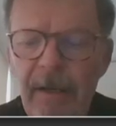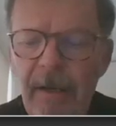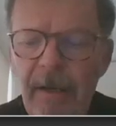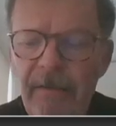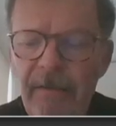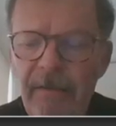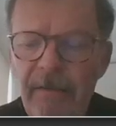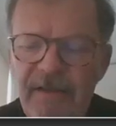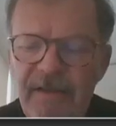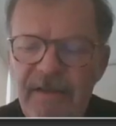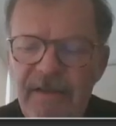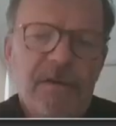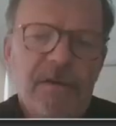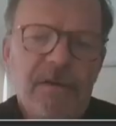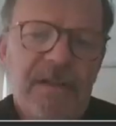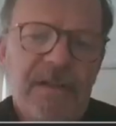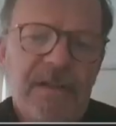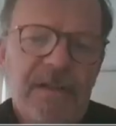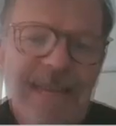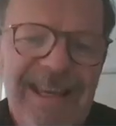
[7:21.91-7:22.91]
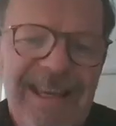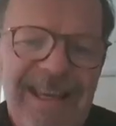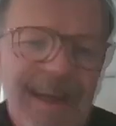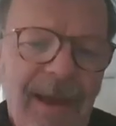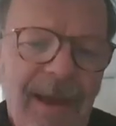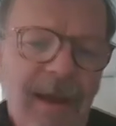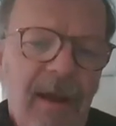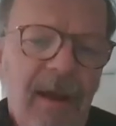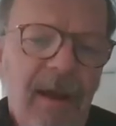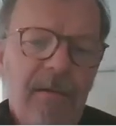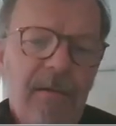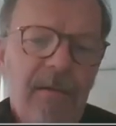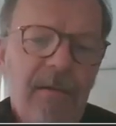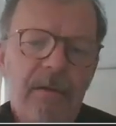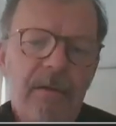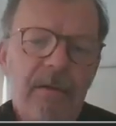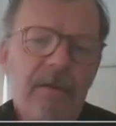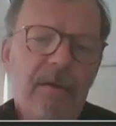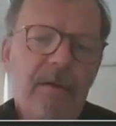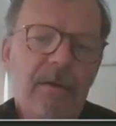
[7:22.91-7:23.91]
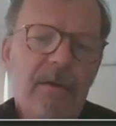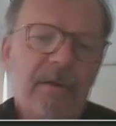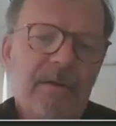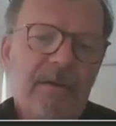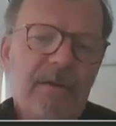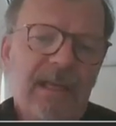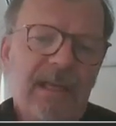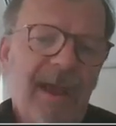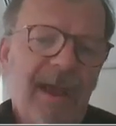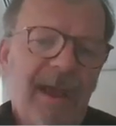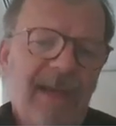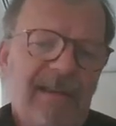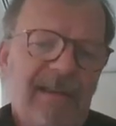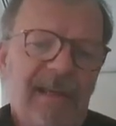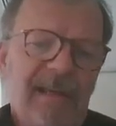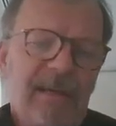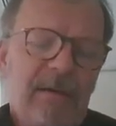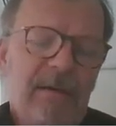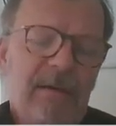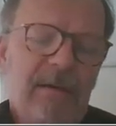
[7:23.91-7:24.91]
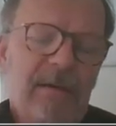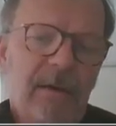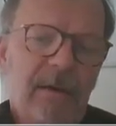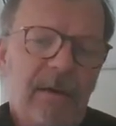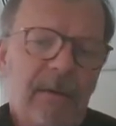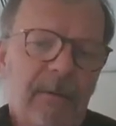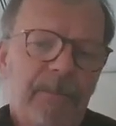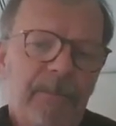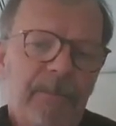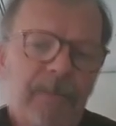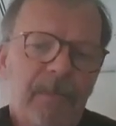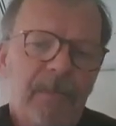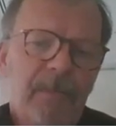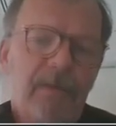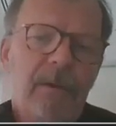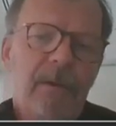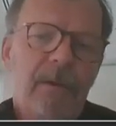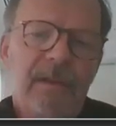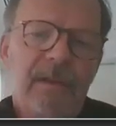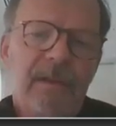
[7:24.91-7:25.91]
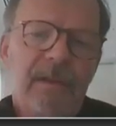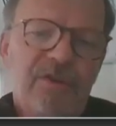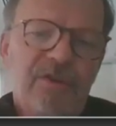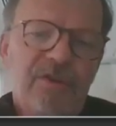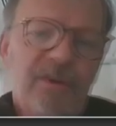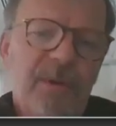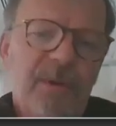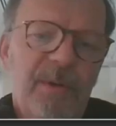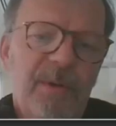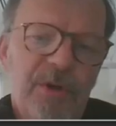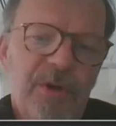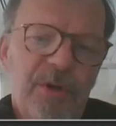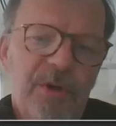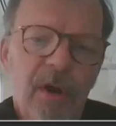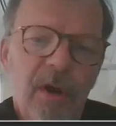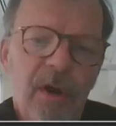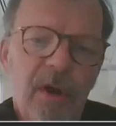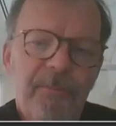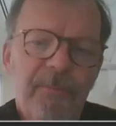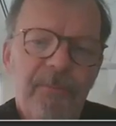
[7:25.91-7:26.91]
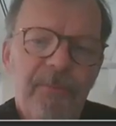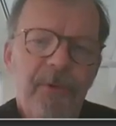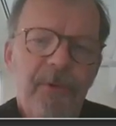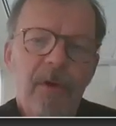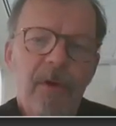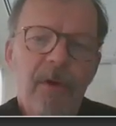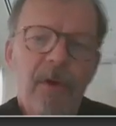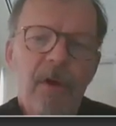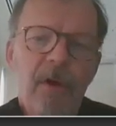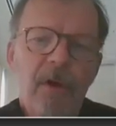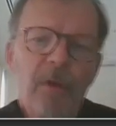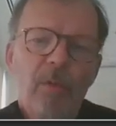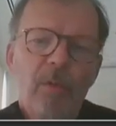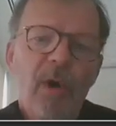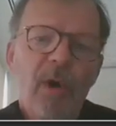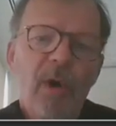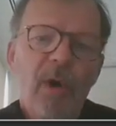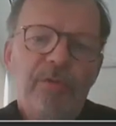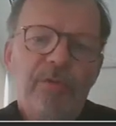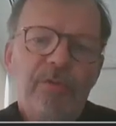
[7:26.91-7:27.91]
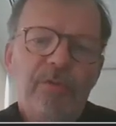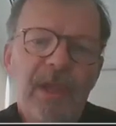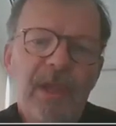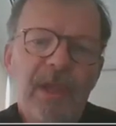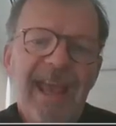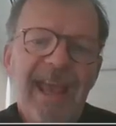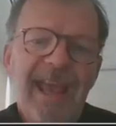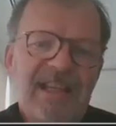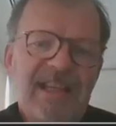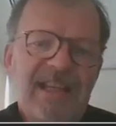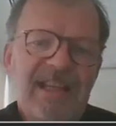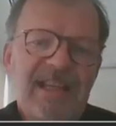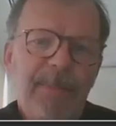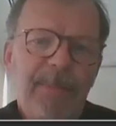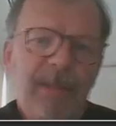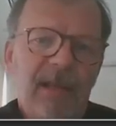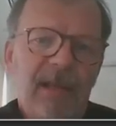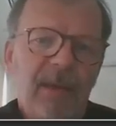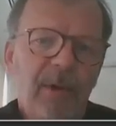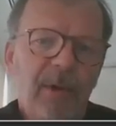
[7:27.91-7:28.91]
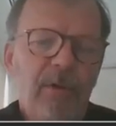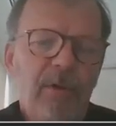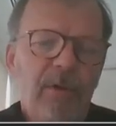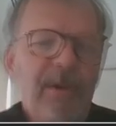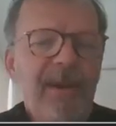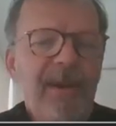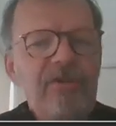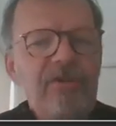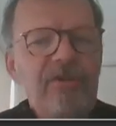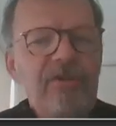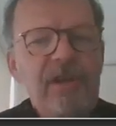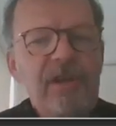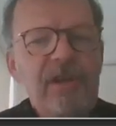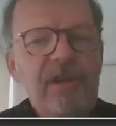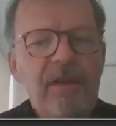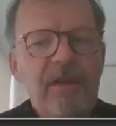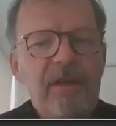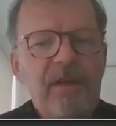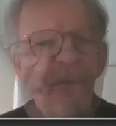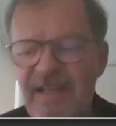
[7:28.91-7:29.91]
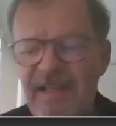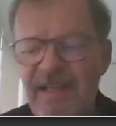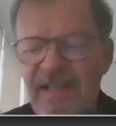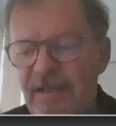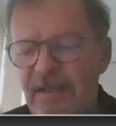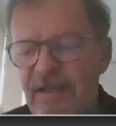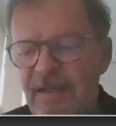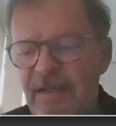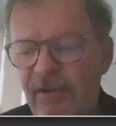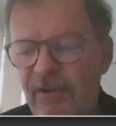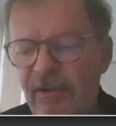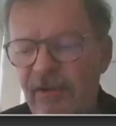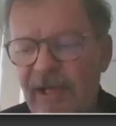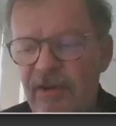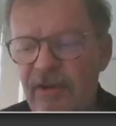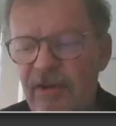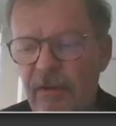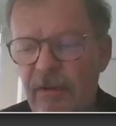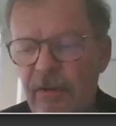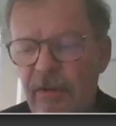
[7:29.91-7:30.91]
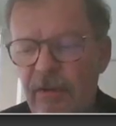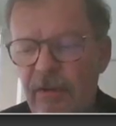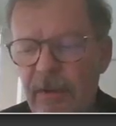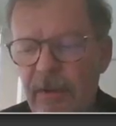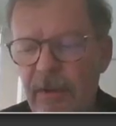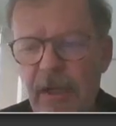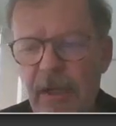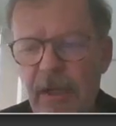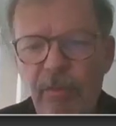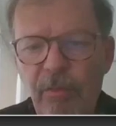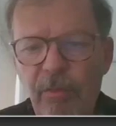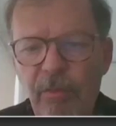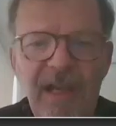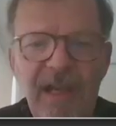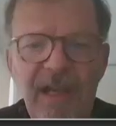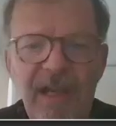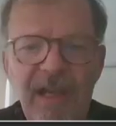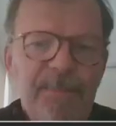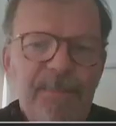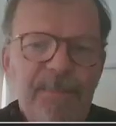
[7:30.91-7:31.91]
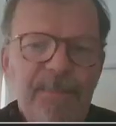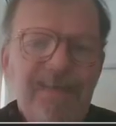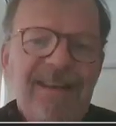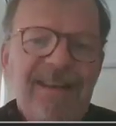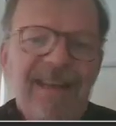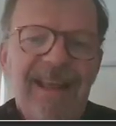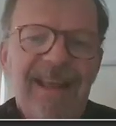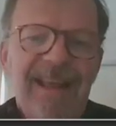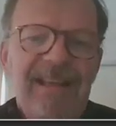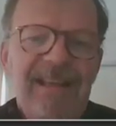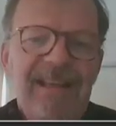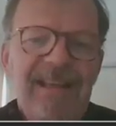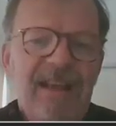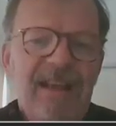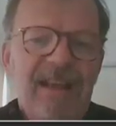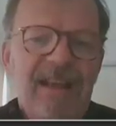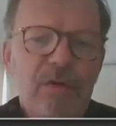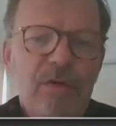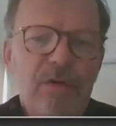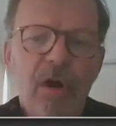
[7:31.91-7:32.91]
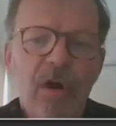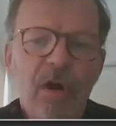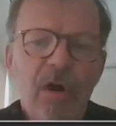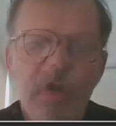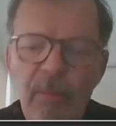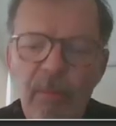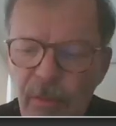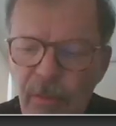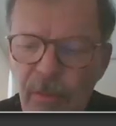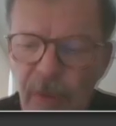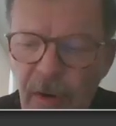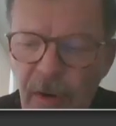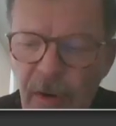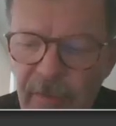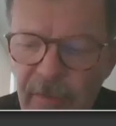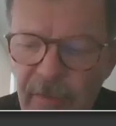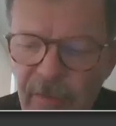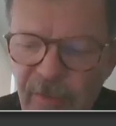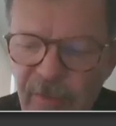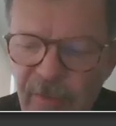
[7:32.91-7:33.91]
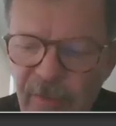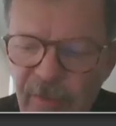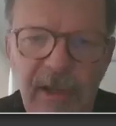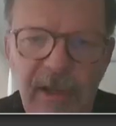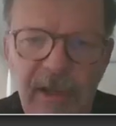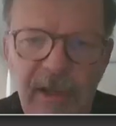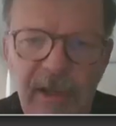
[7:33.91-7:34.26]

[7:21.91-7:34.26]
This is a schematic description of what we expect when the patient is on assisted ventilation. We expect that he has a normal work of breathing,